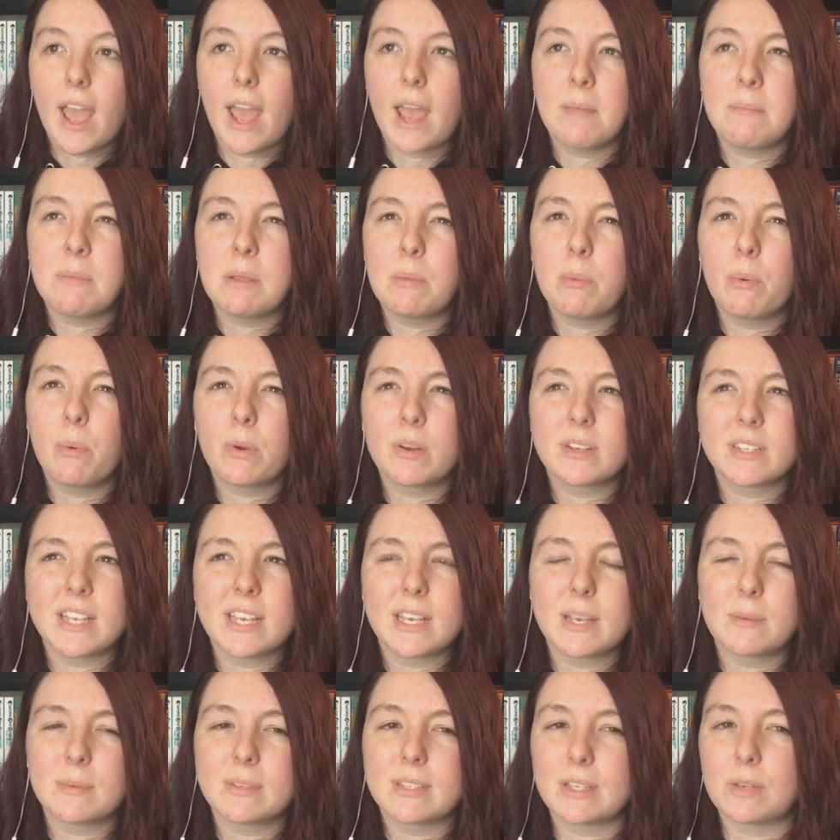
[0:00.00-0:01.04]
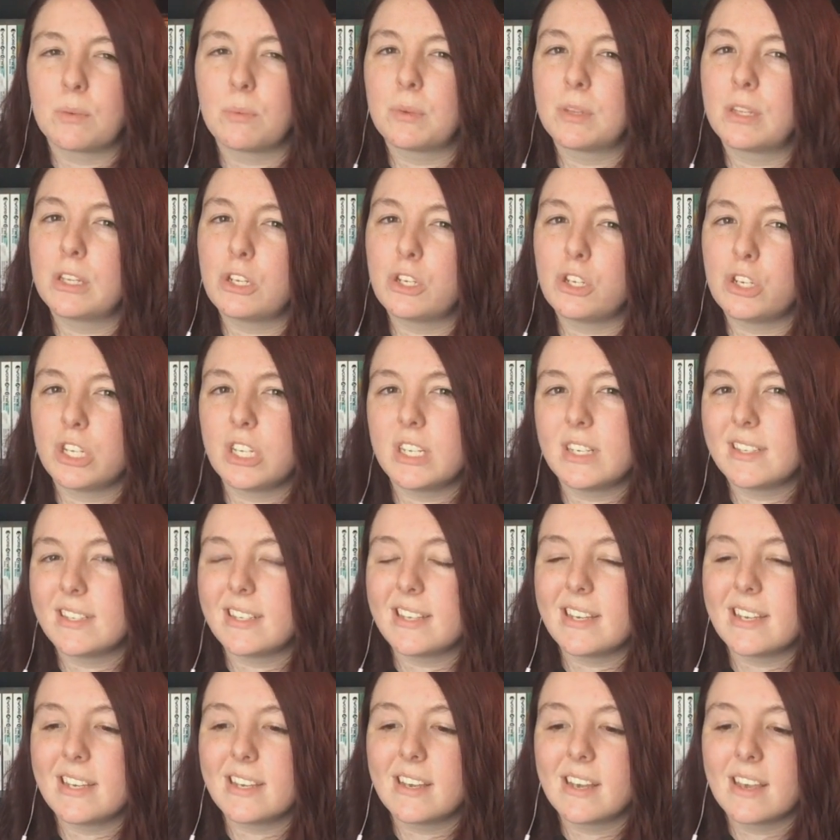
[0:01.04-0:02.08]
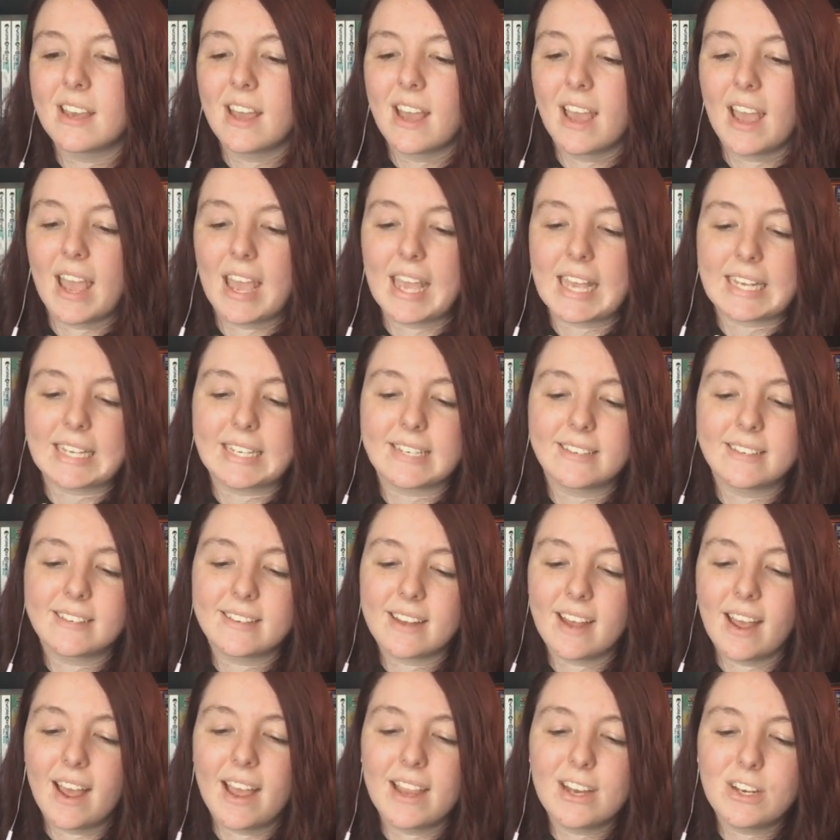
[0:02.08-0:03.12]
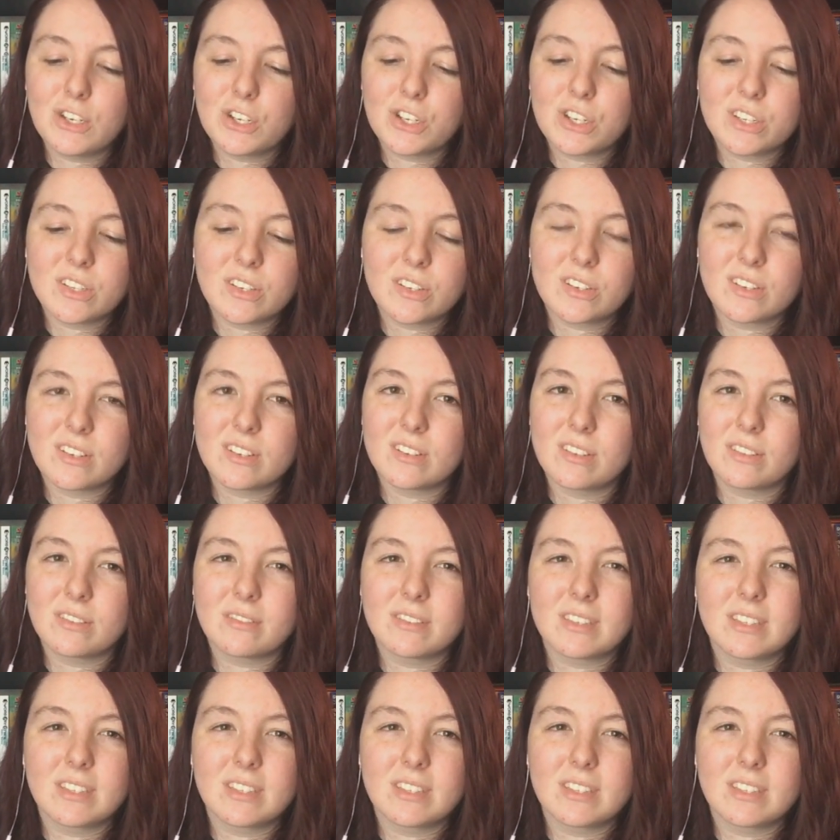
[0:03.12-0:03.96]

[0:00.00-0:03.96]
and people were saying it was like really cheesy and I just